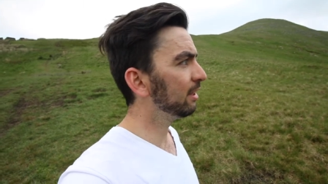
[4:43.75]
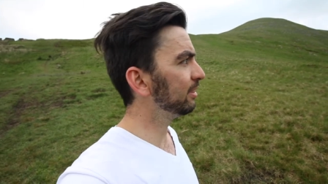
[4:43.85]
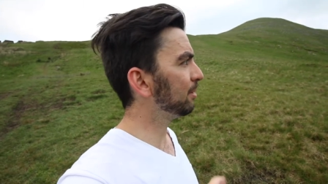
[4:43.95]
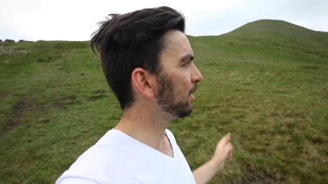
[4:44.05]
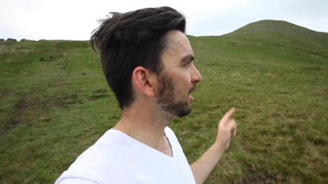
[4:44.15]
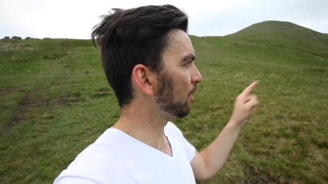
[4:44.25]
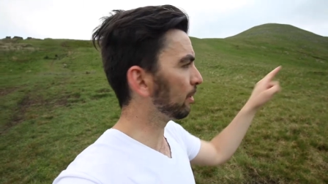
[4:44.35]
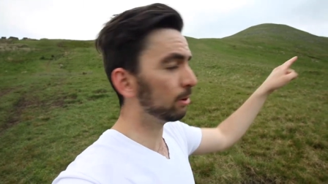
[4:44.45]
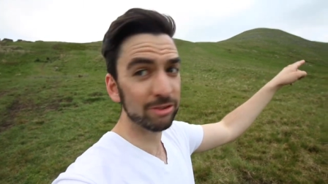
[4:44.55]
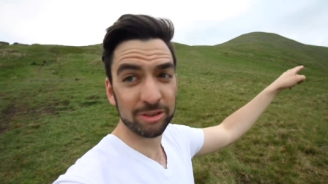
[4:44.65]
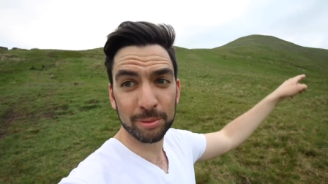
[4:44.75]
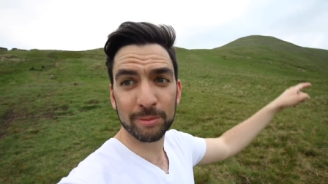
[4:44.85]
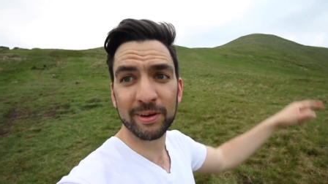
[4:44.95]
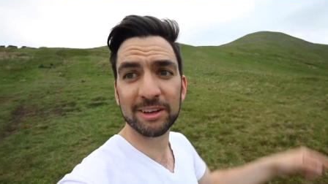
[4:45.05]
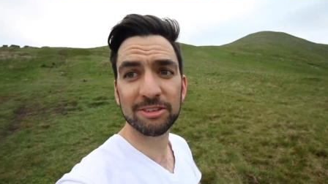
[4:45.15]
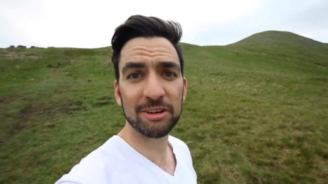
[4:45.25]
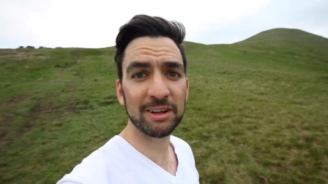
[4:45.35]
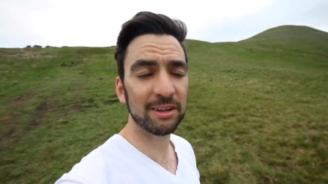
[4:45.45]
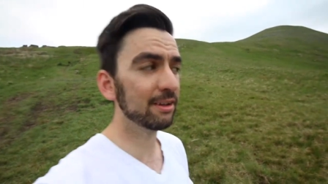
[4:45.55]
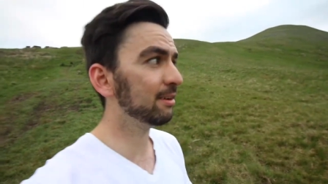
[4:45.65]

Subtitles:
then make our way up to the top of High Street.